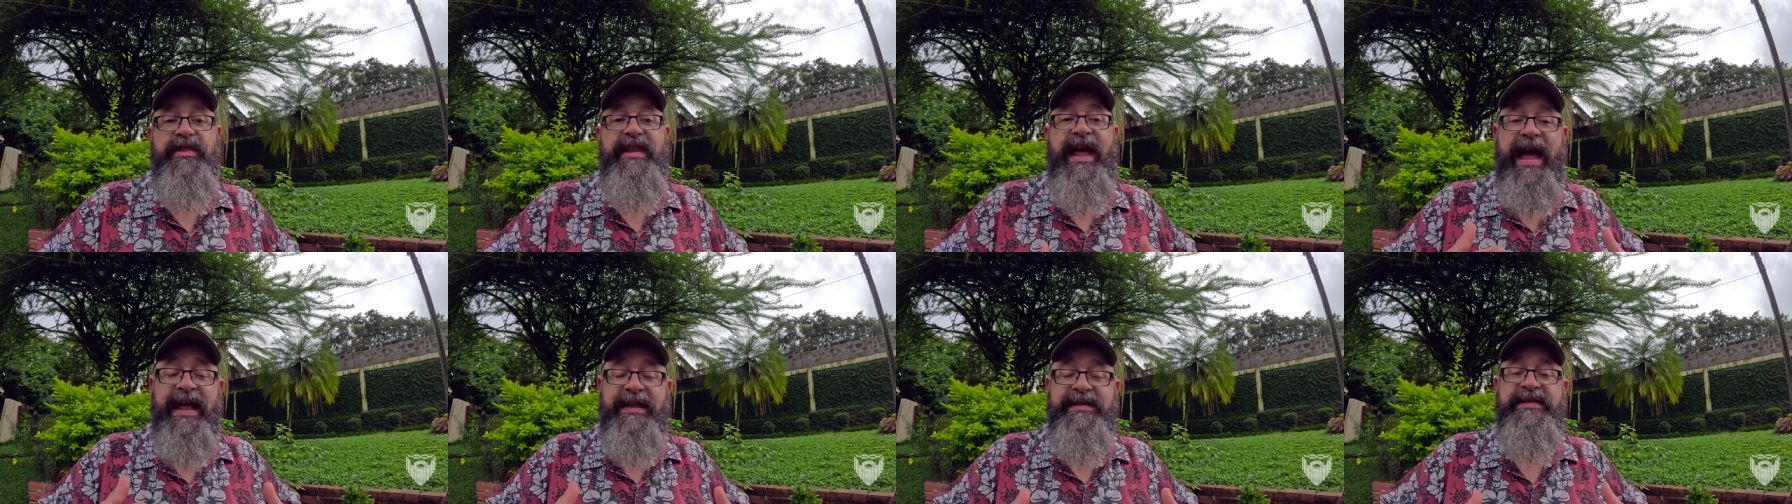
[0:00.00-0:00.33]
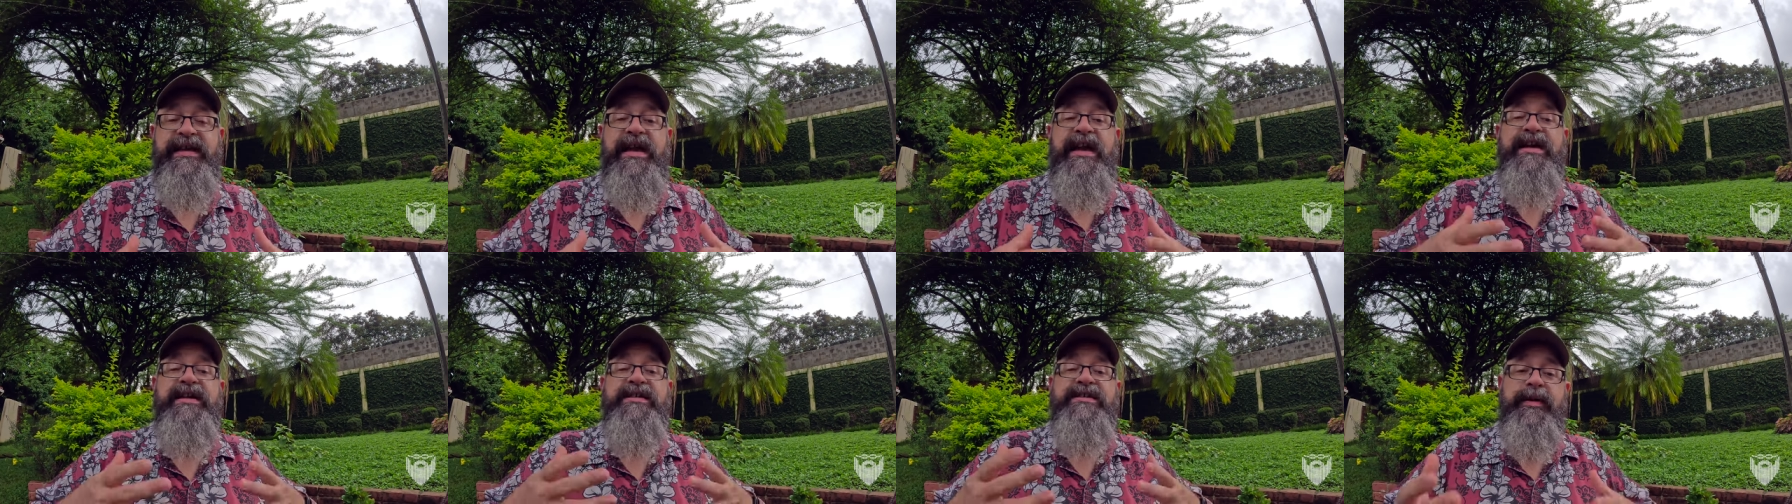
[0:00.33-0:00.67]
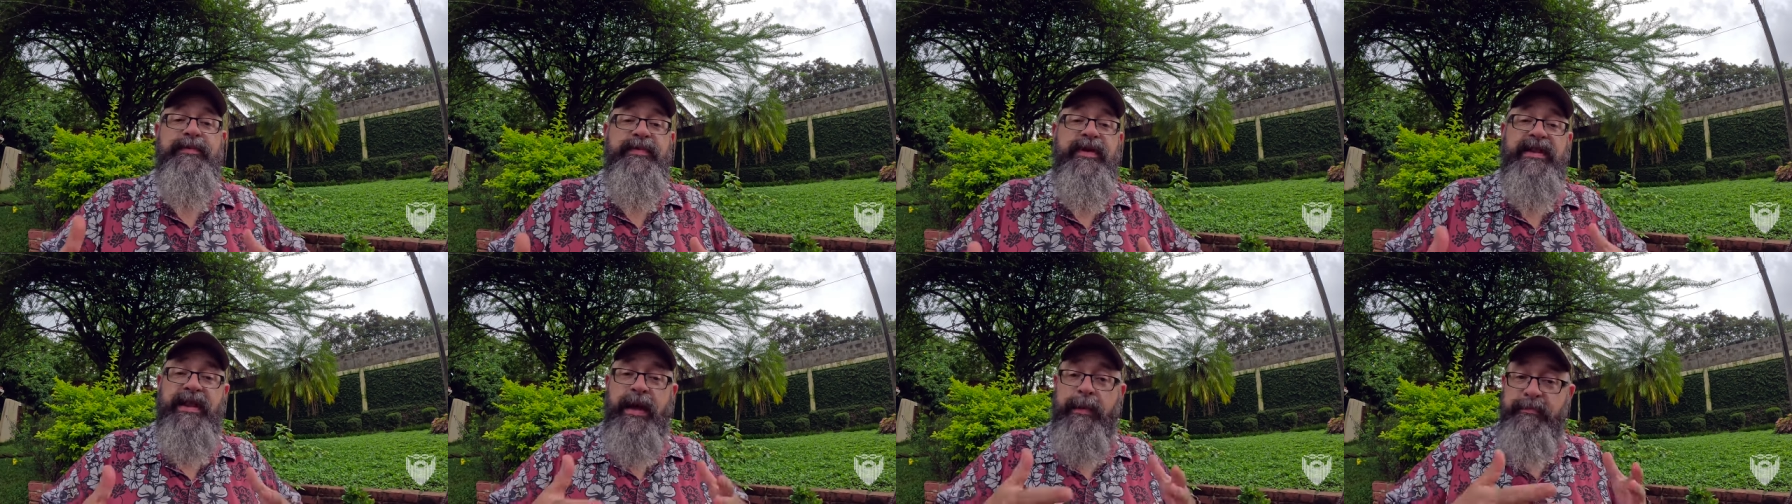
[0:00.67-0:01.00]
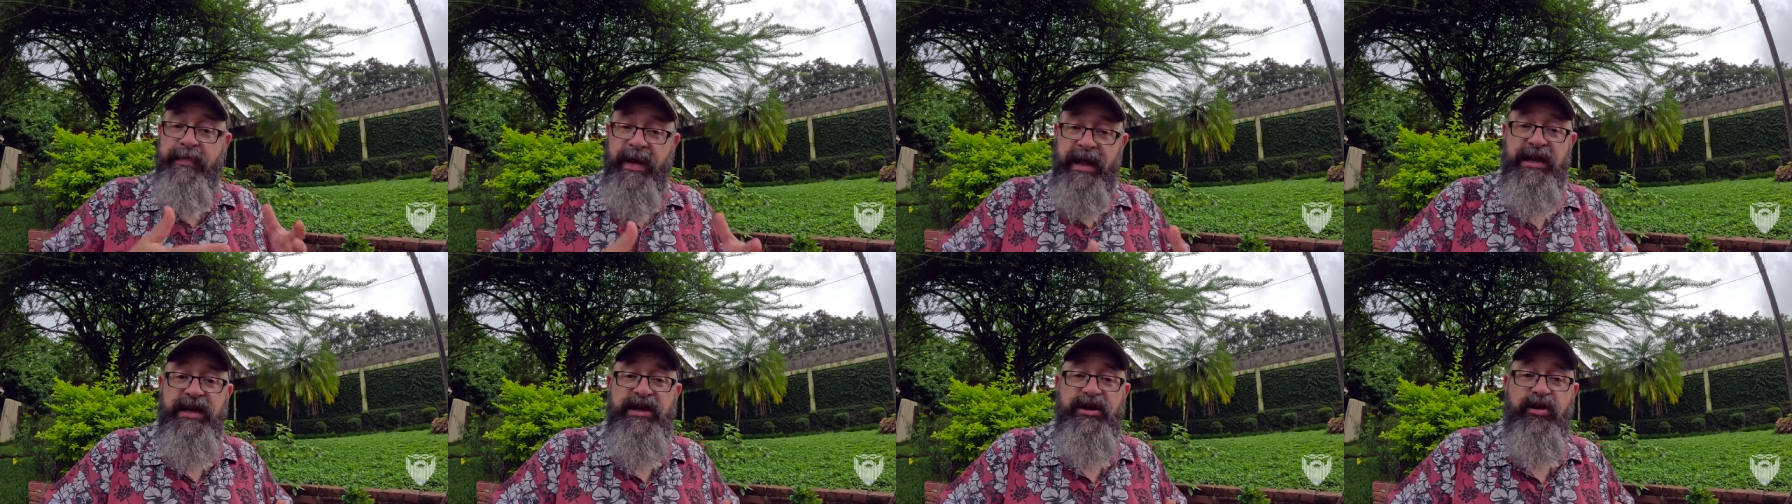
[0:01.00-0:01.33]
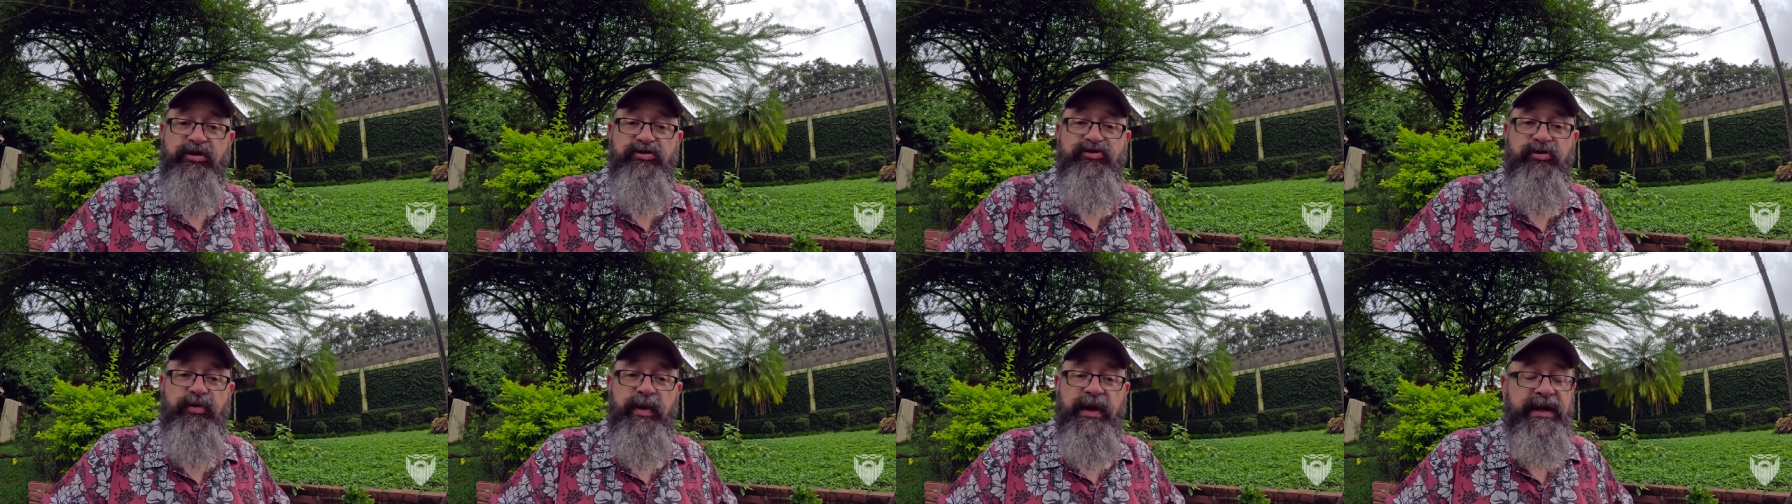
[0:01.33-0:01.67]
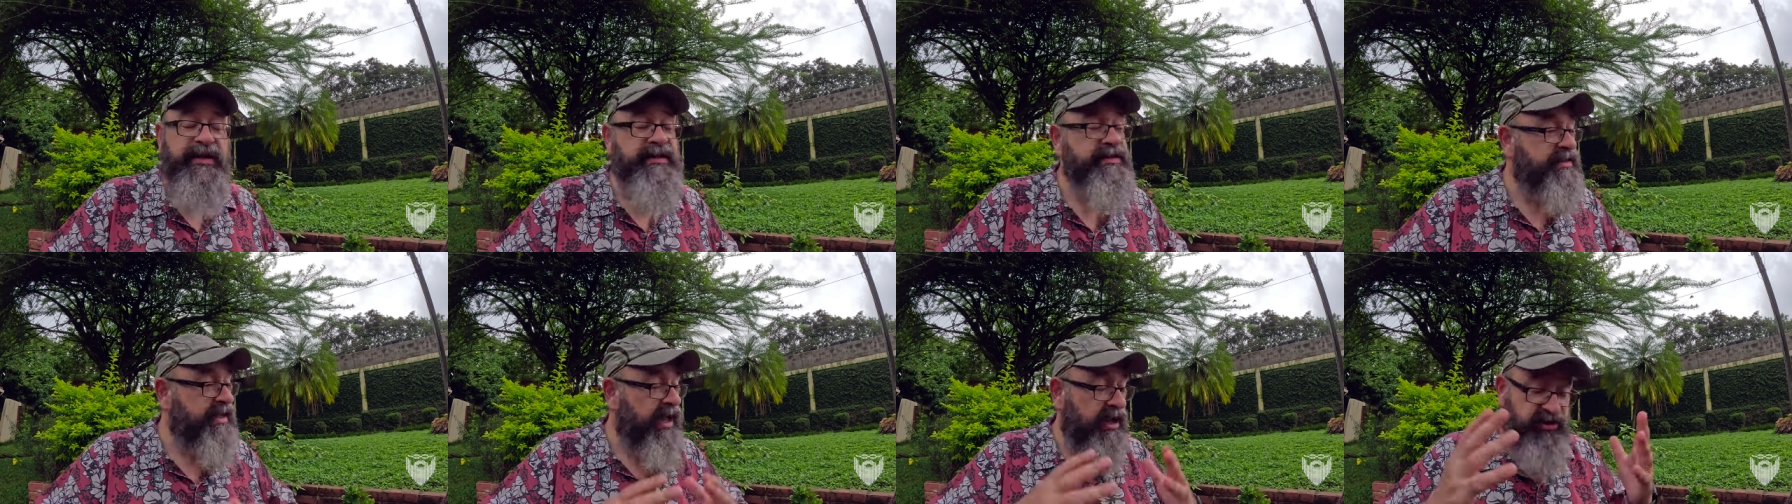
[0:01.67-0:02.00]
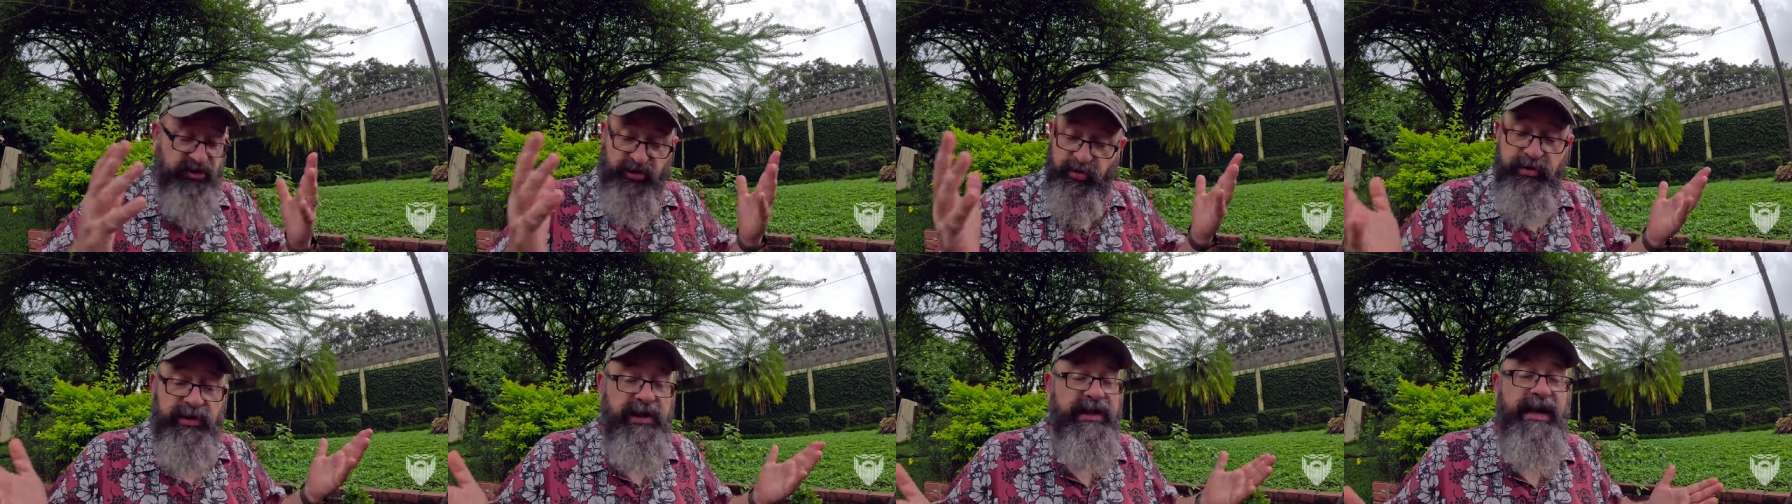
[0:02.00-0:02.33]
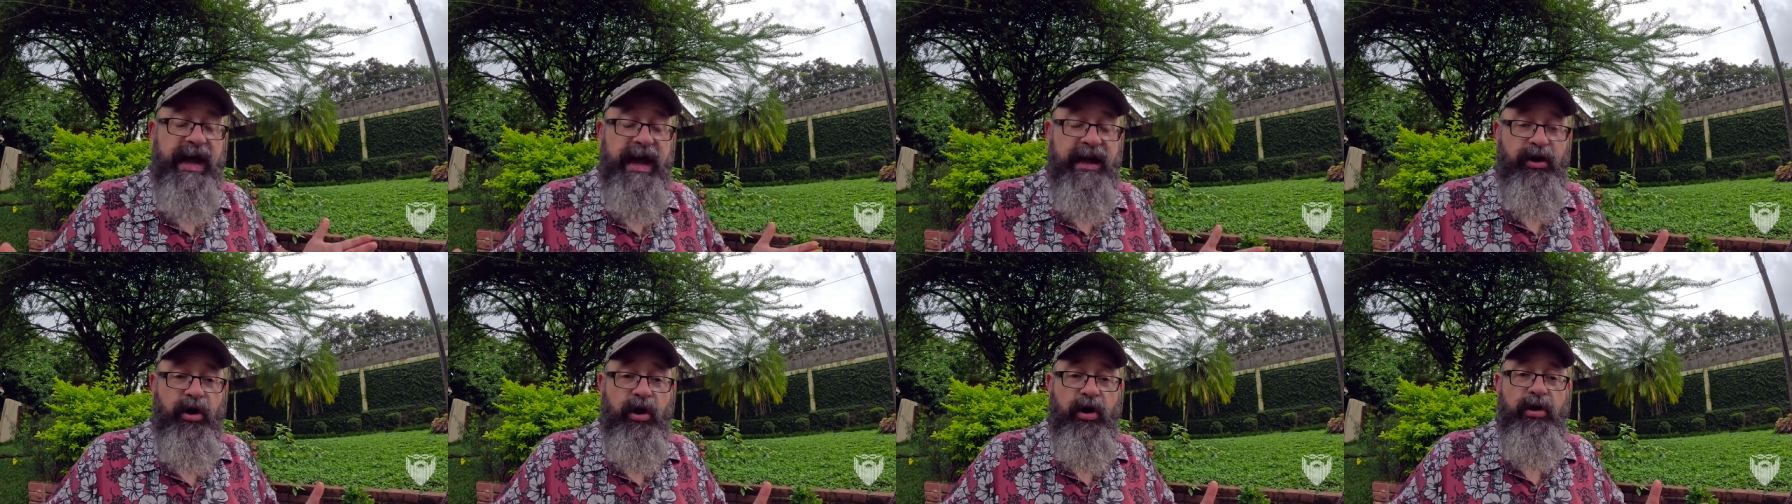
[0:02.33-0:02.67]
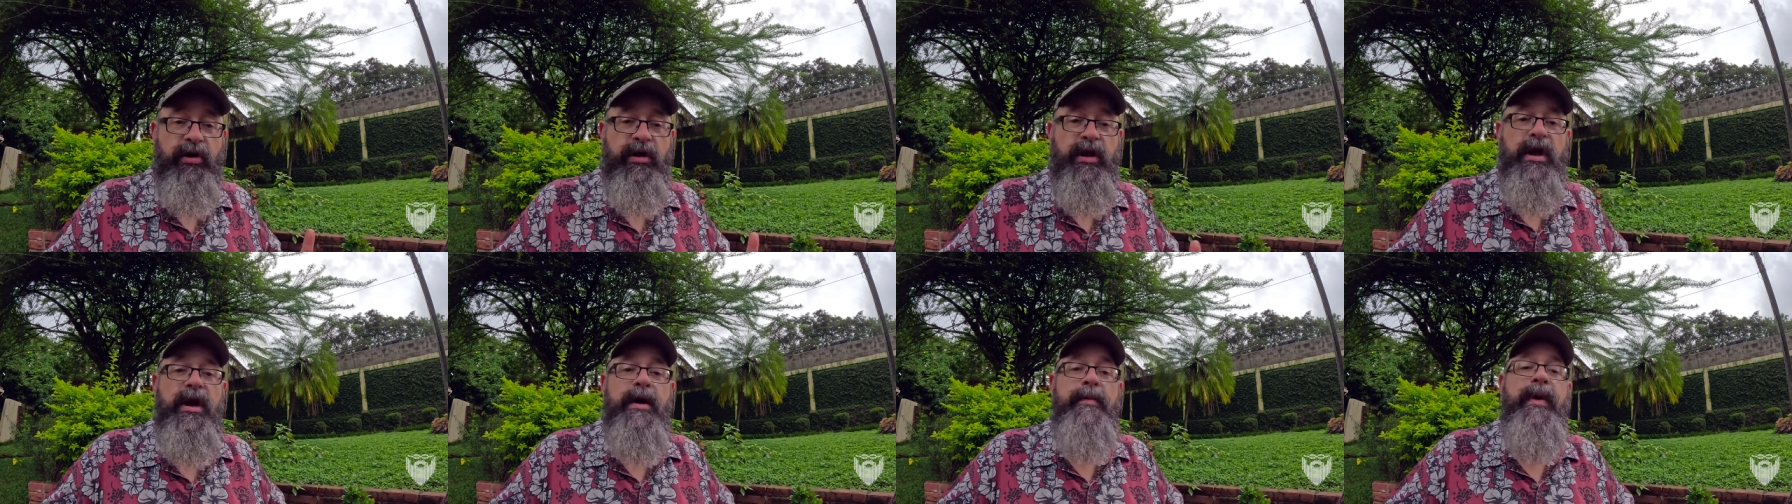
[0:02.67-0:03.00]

That's something that many Costa Ricans, not certainly not all,